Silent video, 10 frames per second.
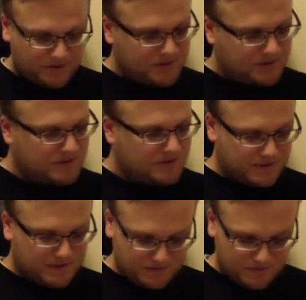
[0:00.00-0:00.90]
Forging
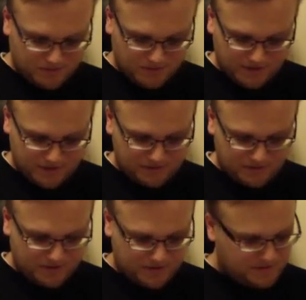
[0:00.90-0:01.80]
systems, what
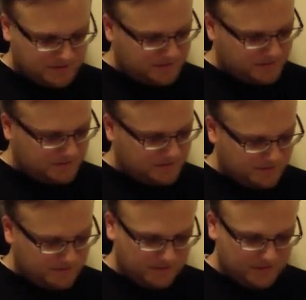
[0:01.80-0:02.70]
else, what else?